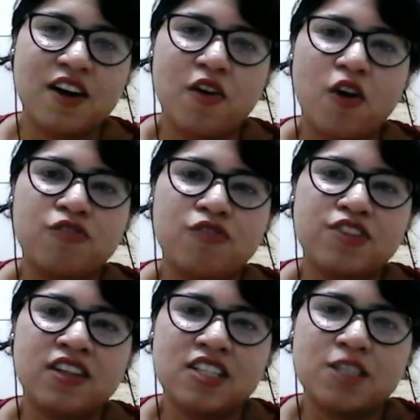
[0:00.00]
or within
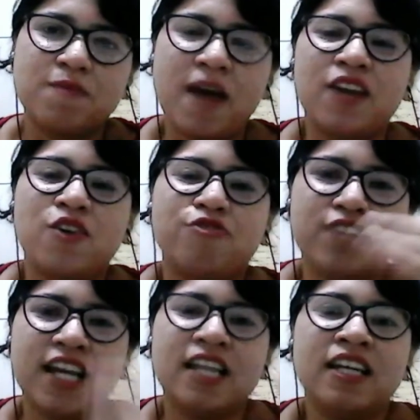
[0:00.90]
a span of
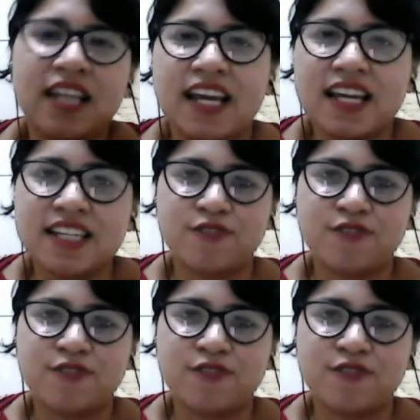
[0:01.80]
10 days